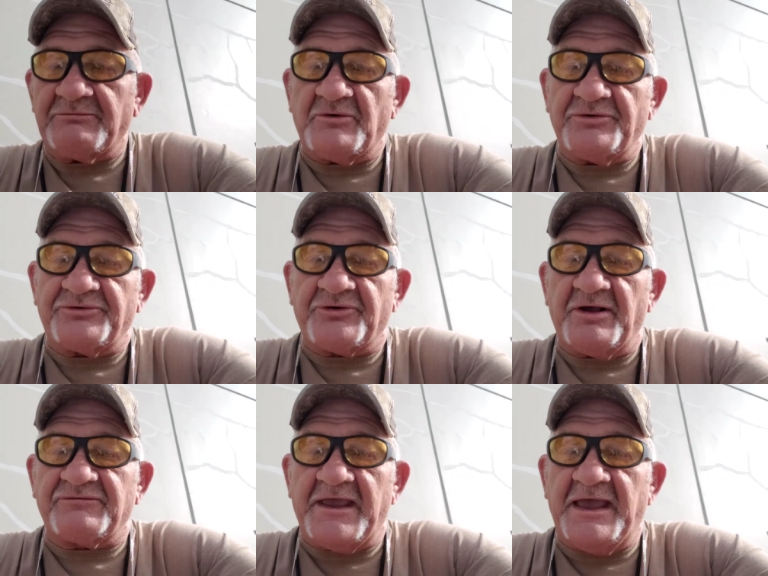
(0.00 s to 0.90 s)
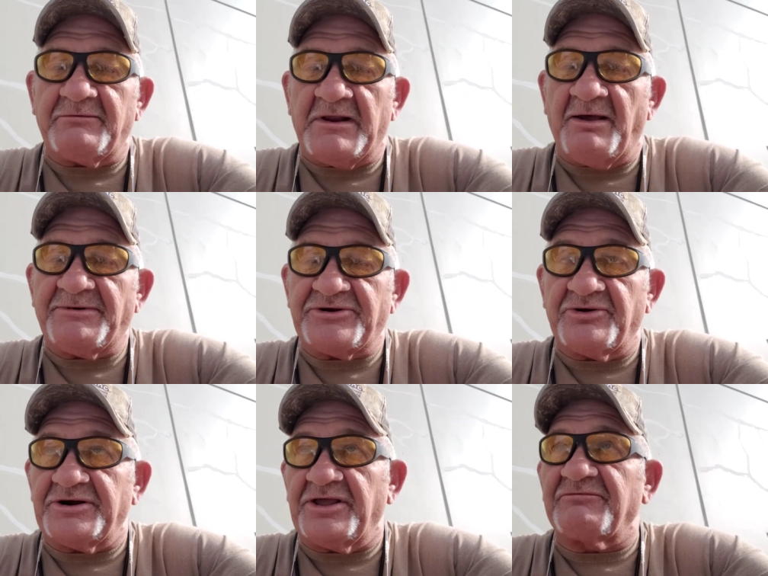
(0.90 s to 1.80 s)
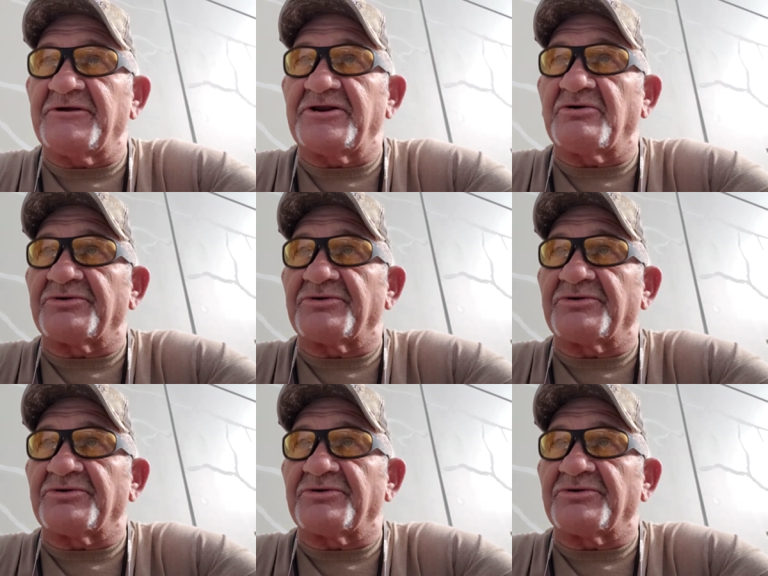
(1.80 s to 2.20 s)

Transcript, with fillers: where the truck's at, and I'll be doing another video